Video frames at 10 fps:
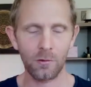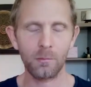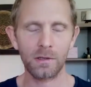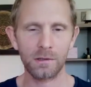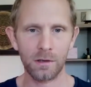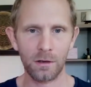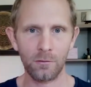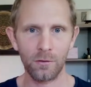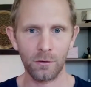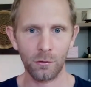for
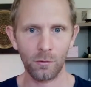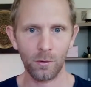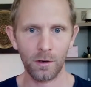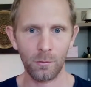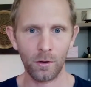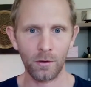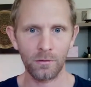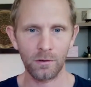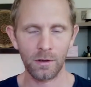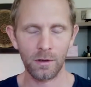myself and know what I
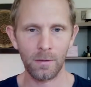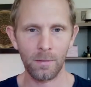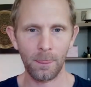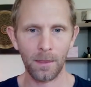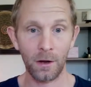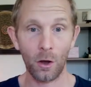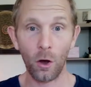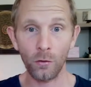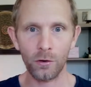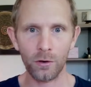want, and
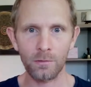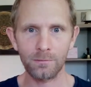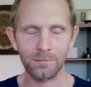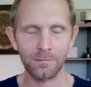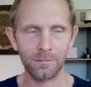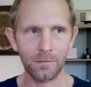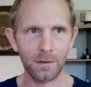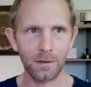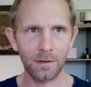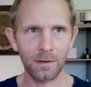honor,
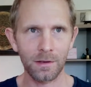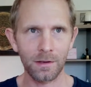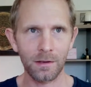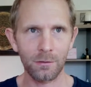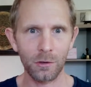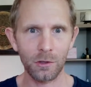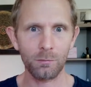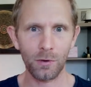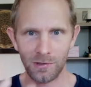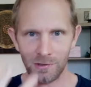
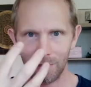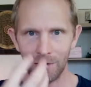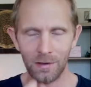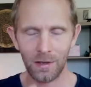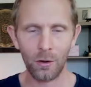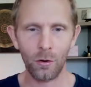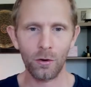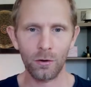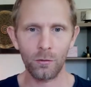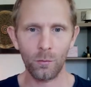which brings dignity. I
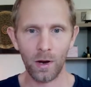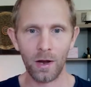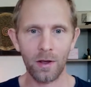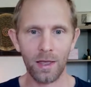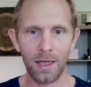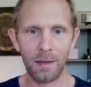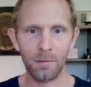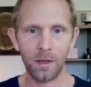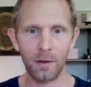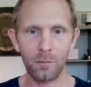honor where I
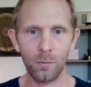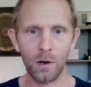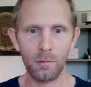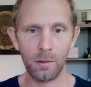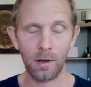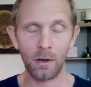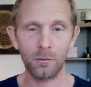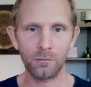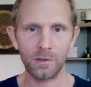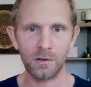am and where my
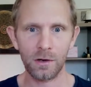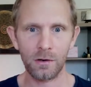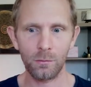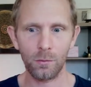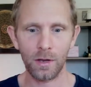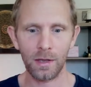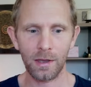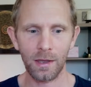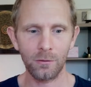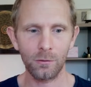boundaries are, what I
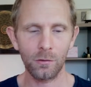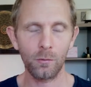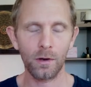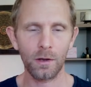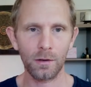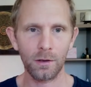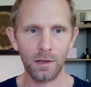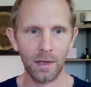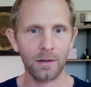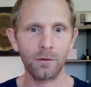can do and what I
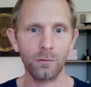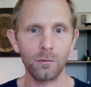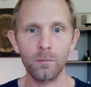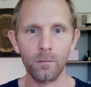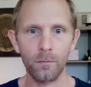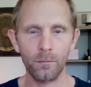can't do.